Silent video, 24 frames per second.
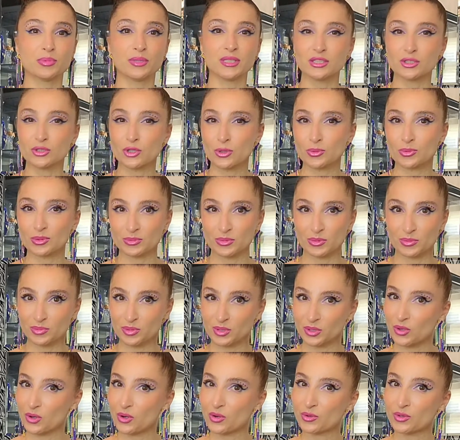Please comment me
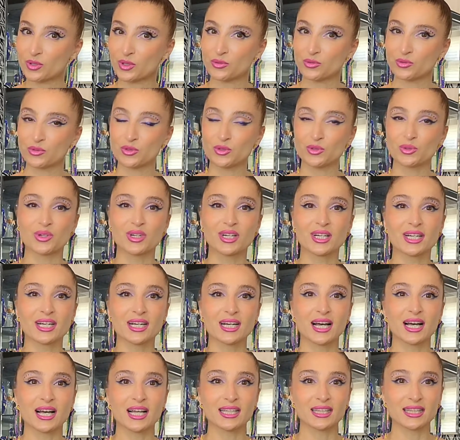below if you
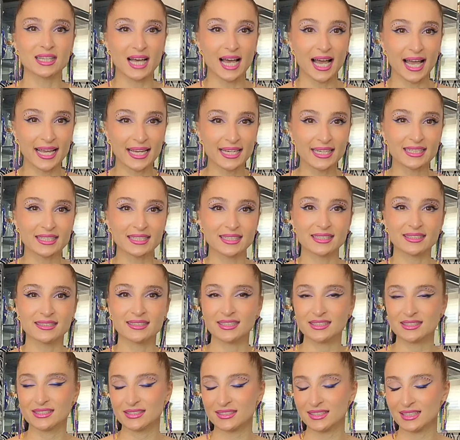like
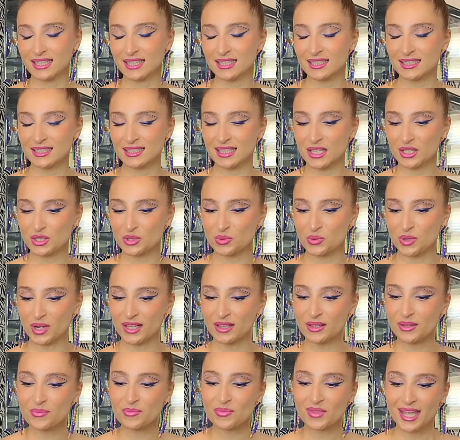these things as
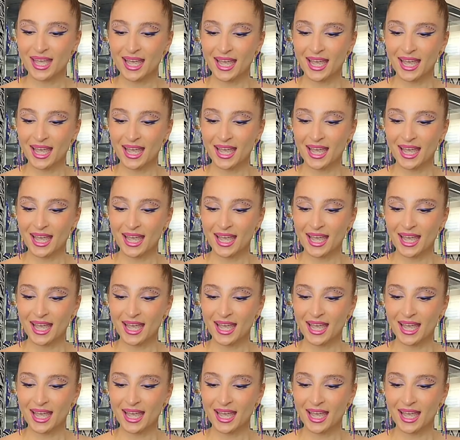well.